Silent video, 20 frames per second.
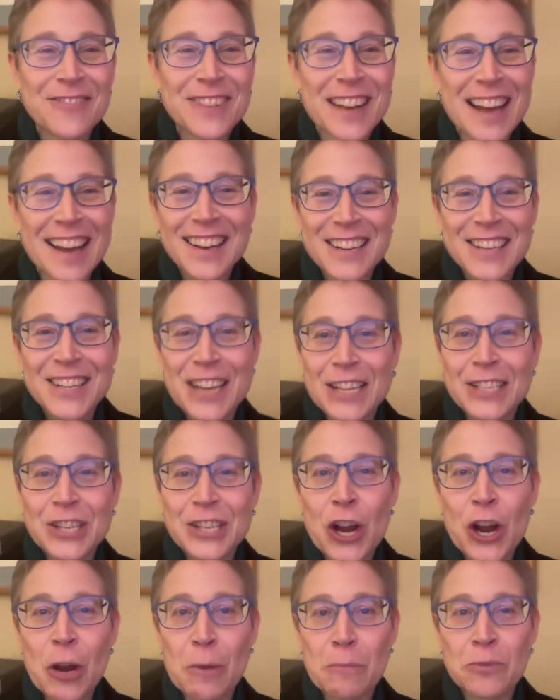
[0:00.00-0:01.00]
If
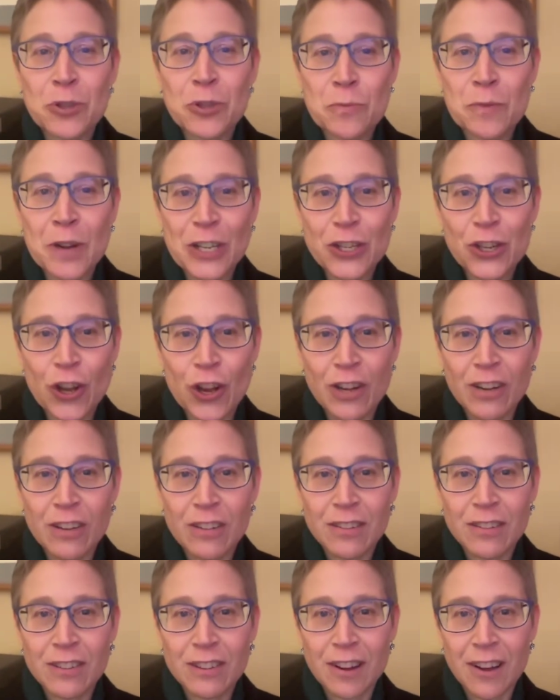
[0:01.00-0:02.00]
not to harp too much
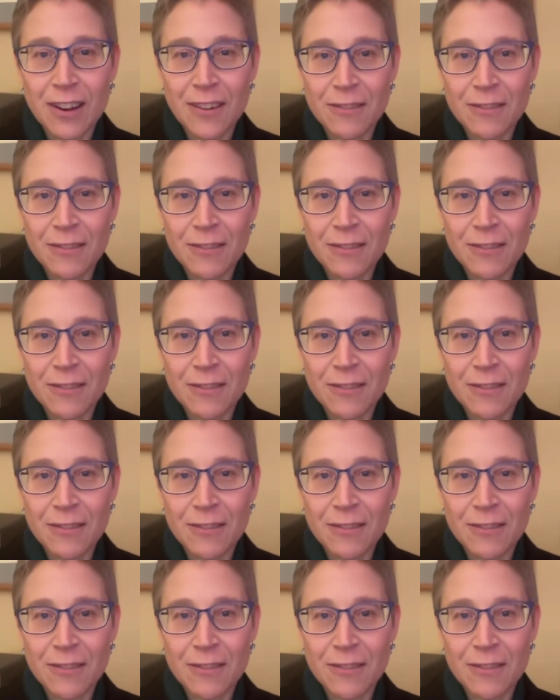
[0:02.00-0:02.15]
on